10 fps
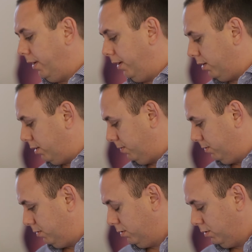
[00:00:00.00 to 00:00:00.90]
here,
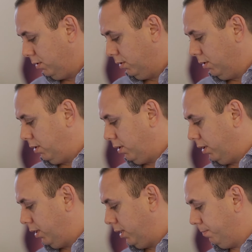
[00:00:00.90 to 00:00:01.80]

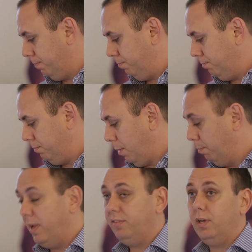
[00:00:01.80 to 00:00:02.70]

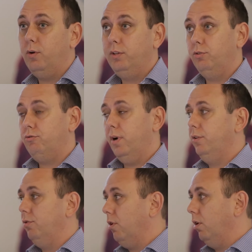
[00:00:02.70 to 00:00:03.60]
I'm basically going to
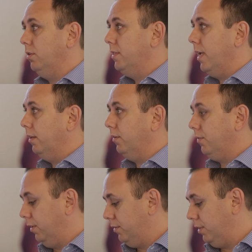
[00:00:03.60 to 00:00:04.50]
try to
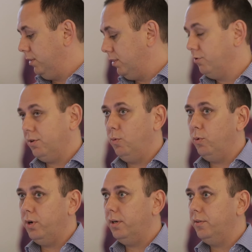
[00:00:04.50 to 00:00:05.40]
condense
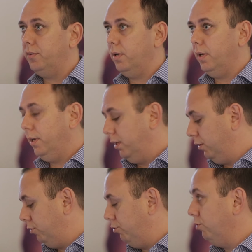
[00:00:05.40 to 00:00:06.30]
16,000 words
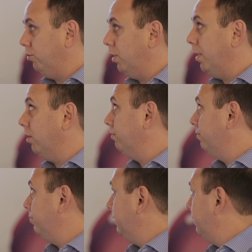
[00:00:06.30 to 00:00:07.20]
into about
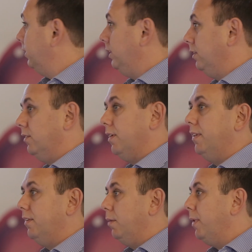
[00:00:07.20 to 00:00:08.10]
15,
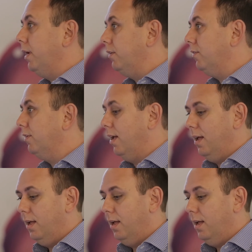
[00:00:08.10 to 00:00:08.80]
17 minutes.